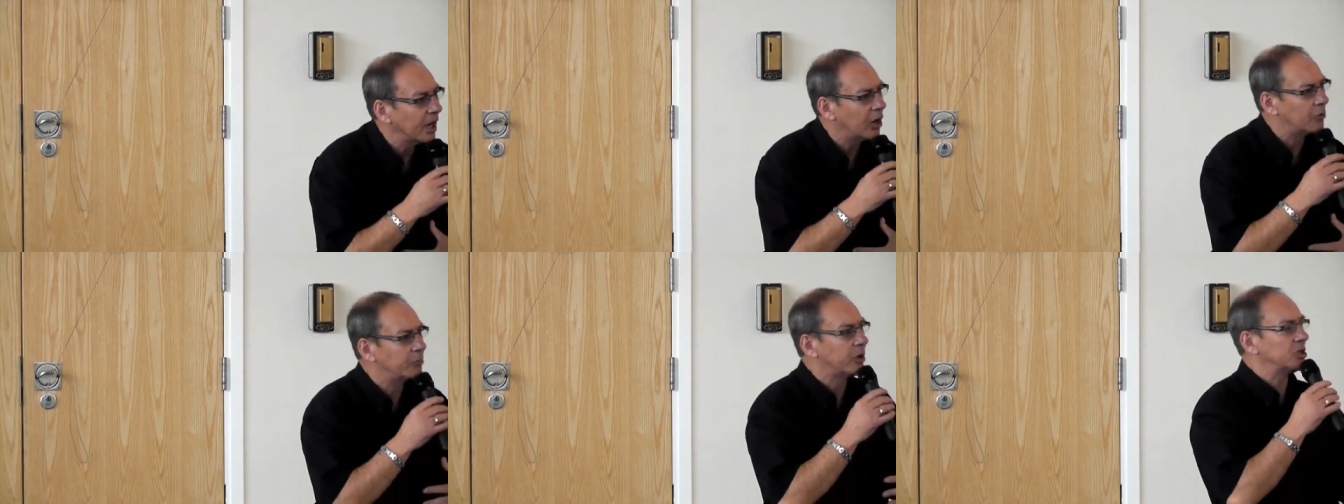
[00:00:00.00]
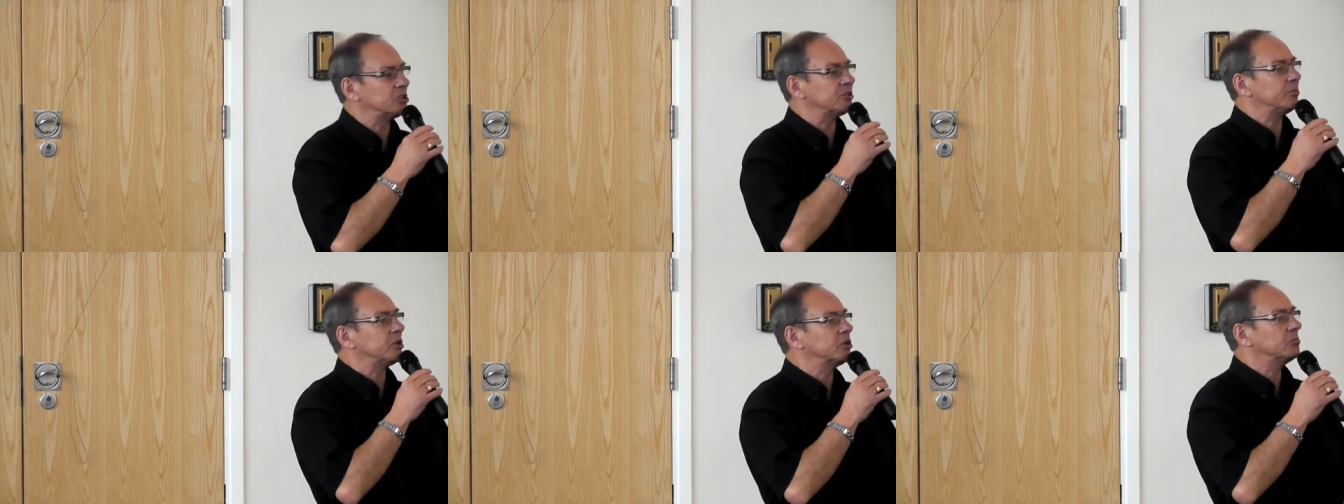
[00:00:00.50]
Our
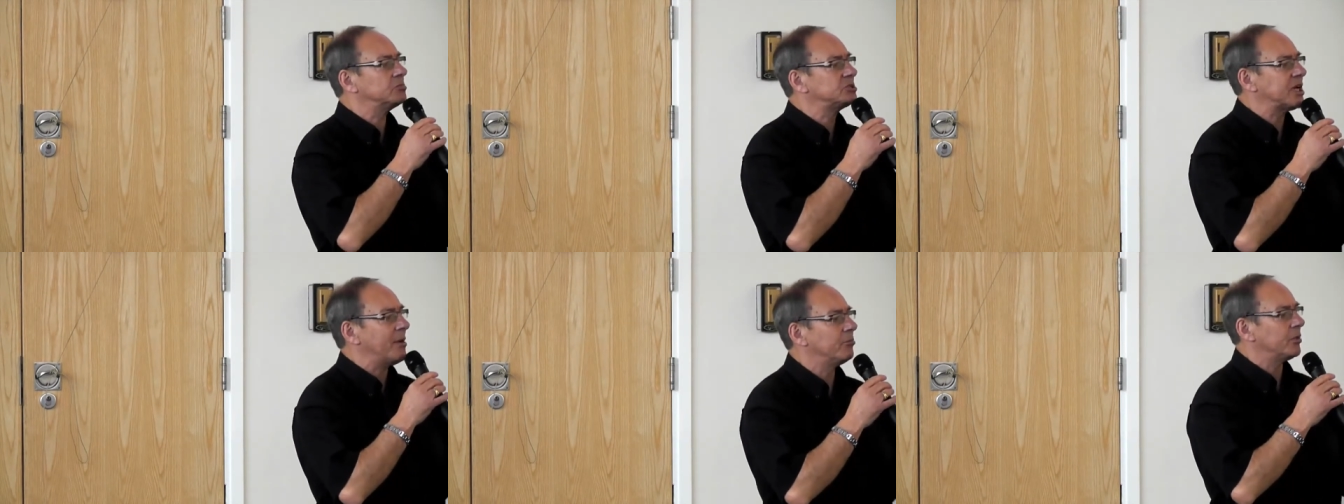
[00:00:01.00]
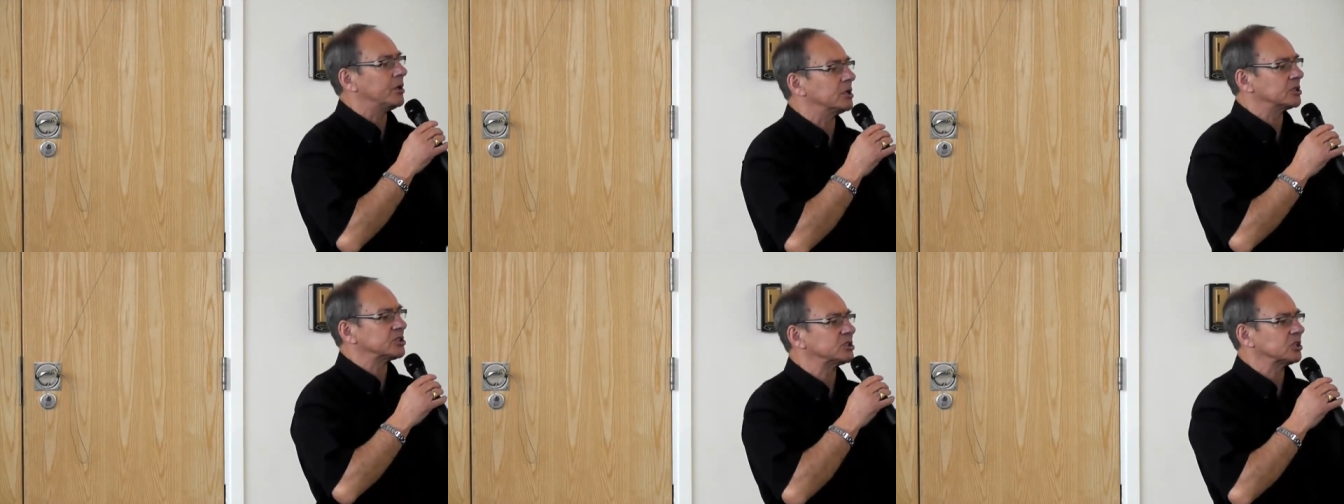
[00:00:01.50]
bodies have become
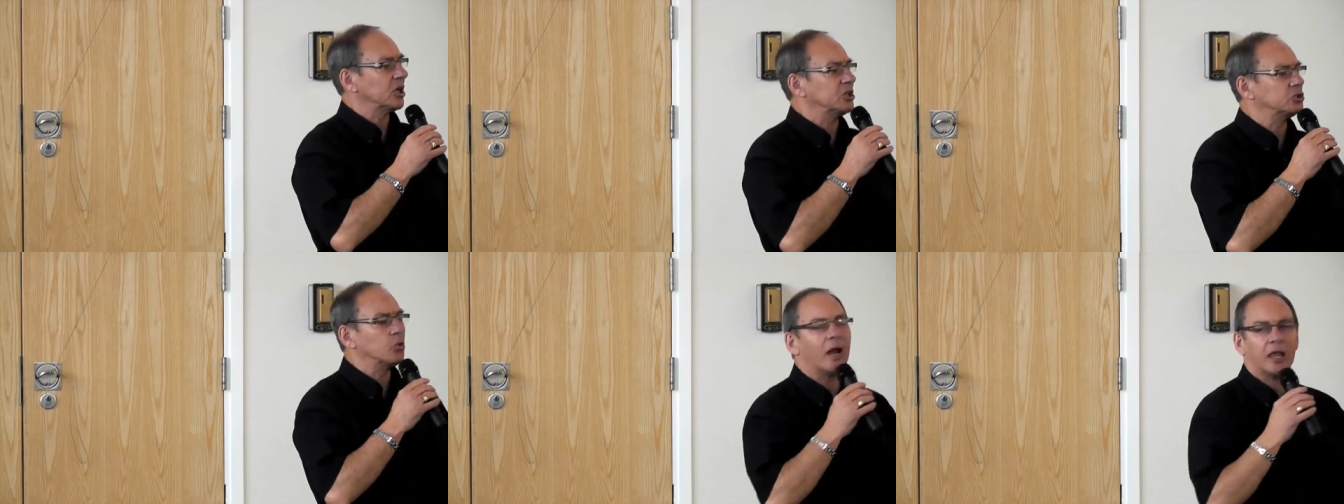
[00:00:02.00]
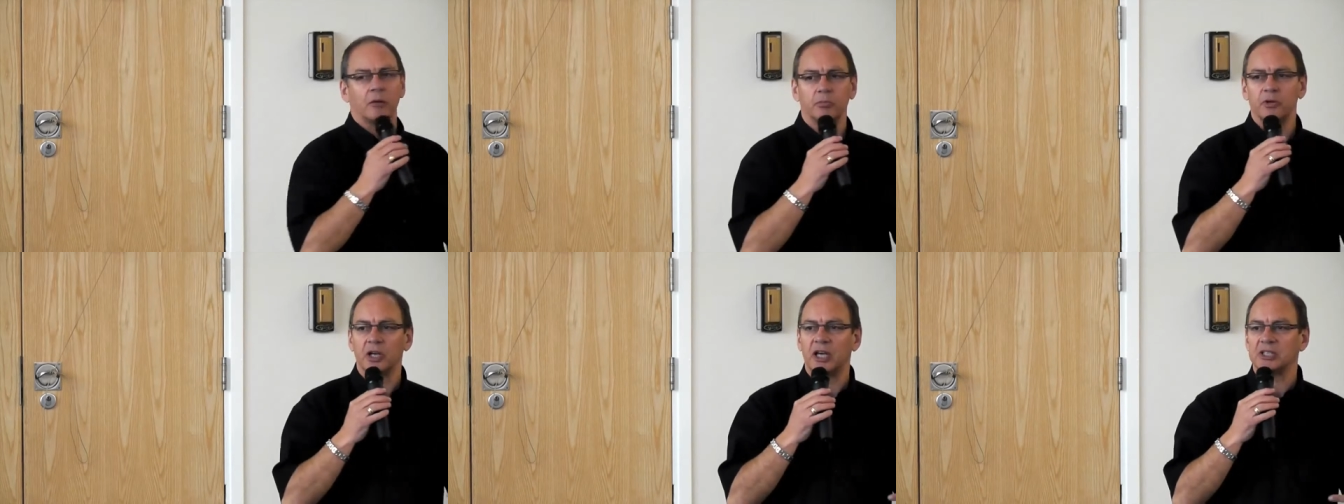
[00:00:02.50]
temples, a dwelling
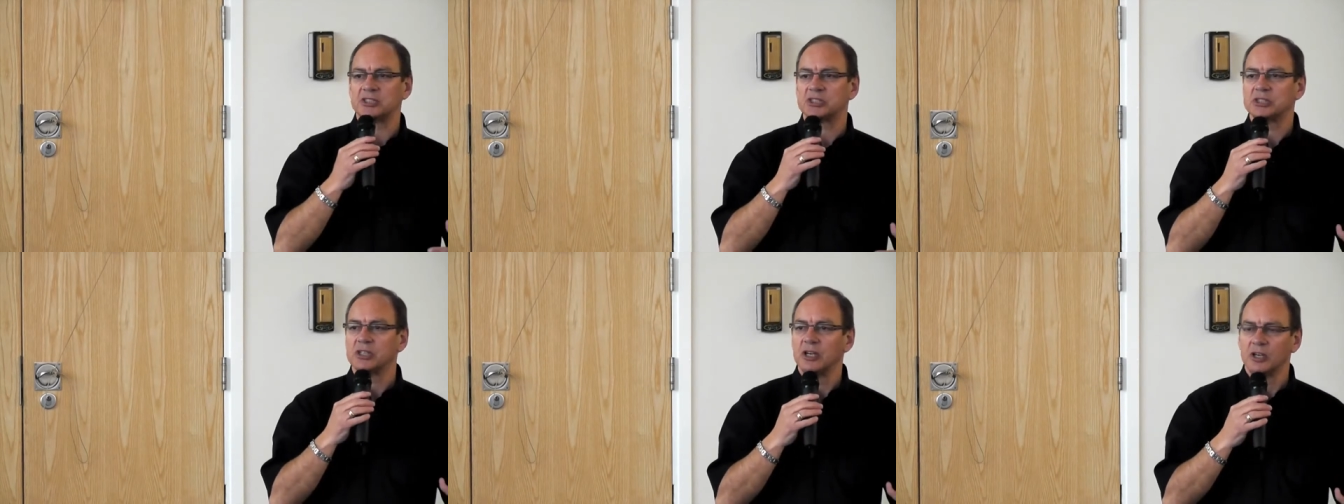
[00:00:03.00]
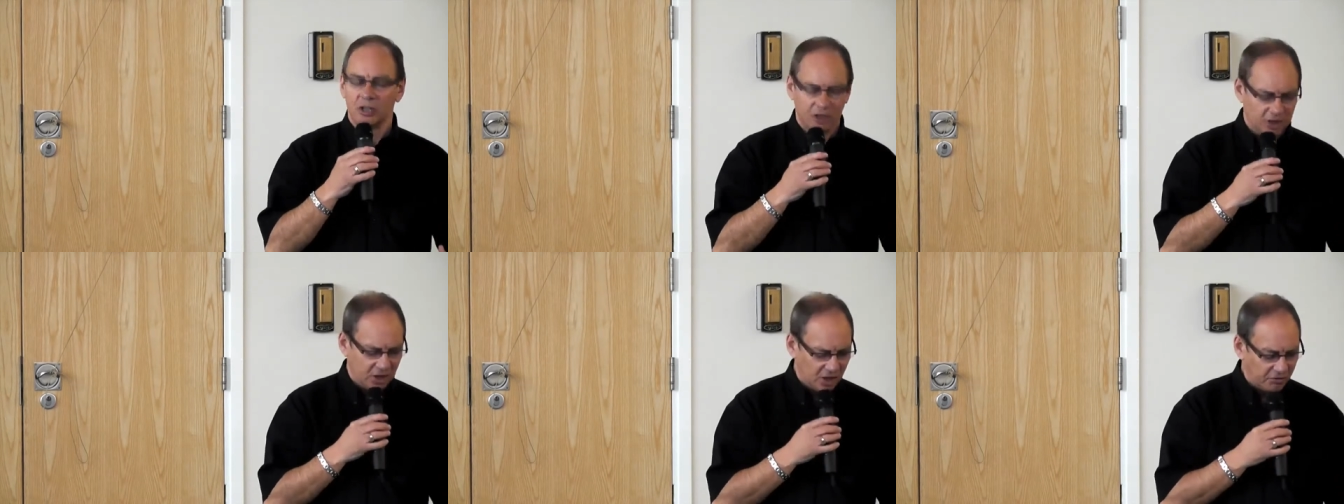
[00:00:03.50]
place
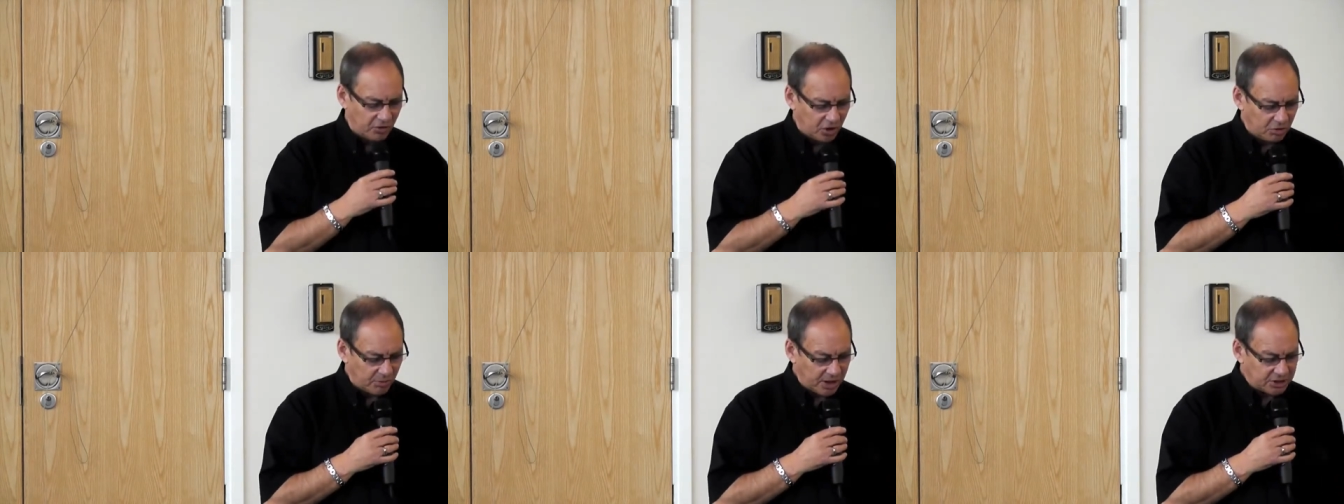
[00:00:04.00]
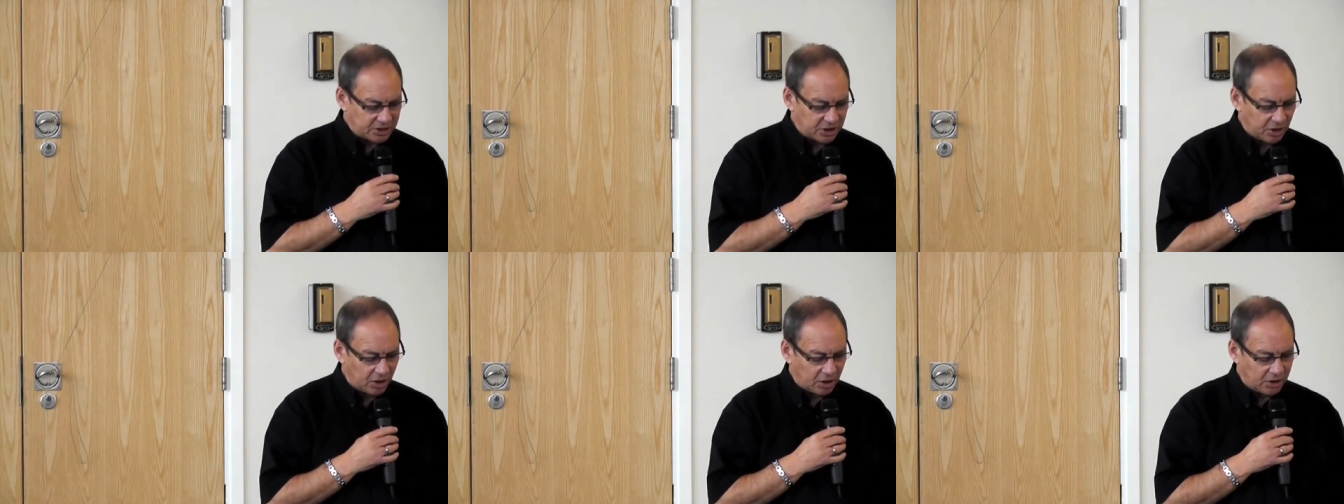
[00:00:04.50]
of
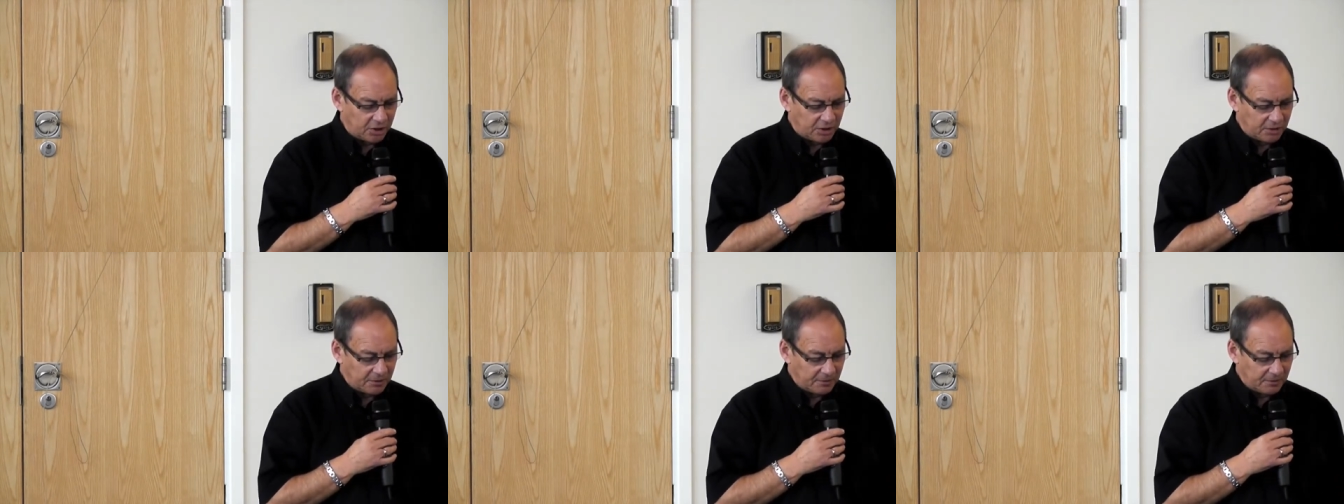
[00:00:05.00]
Almighty God.